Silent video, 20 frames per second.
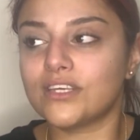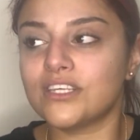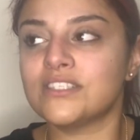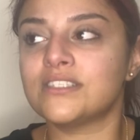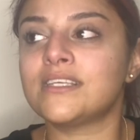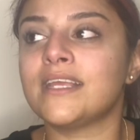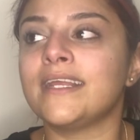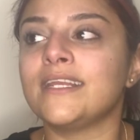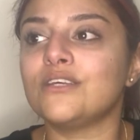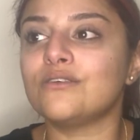
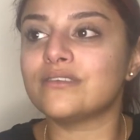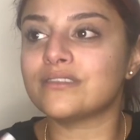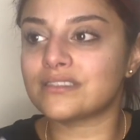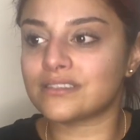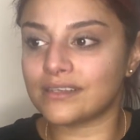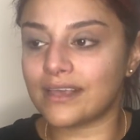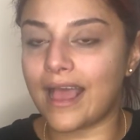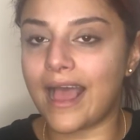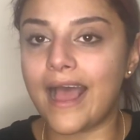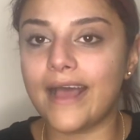
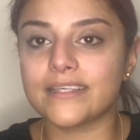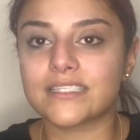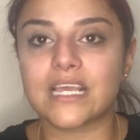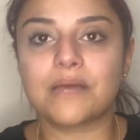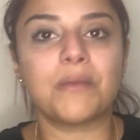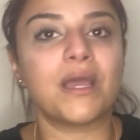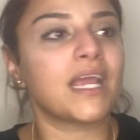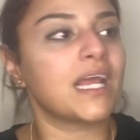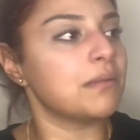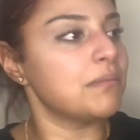continuously ask,
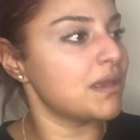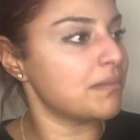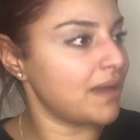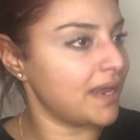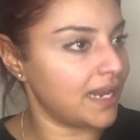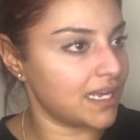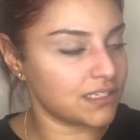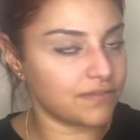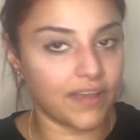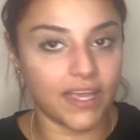am I gonna make
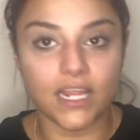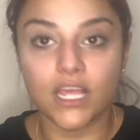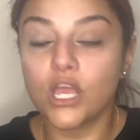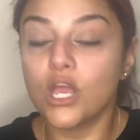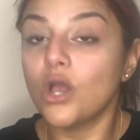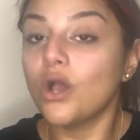my next flight?